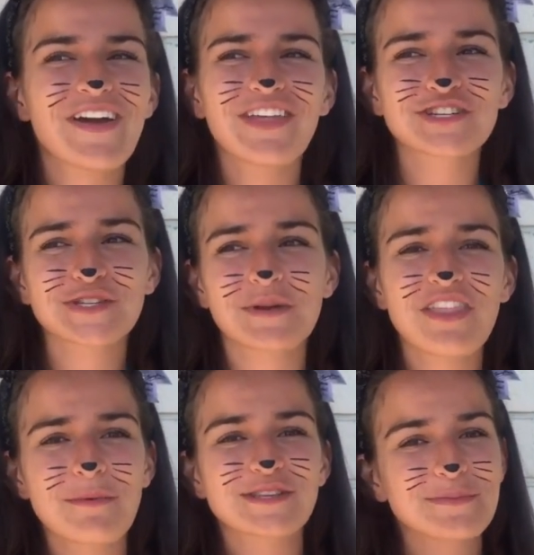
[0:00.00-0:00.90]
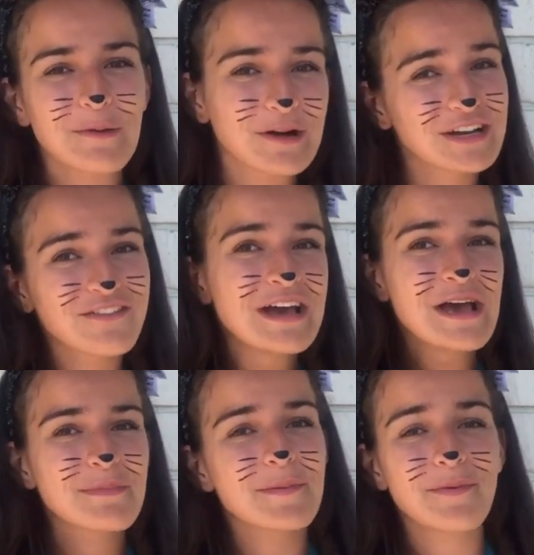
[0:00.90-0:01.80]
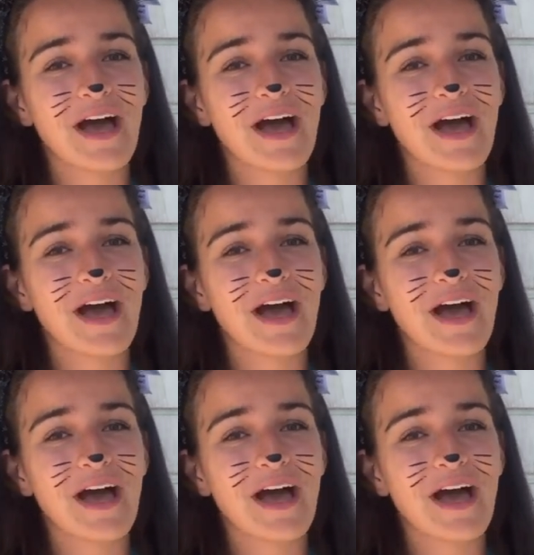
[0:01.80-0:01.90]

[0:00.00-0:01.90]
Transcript: I think she's one of the most supportive people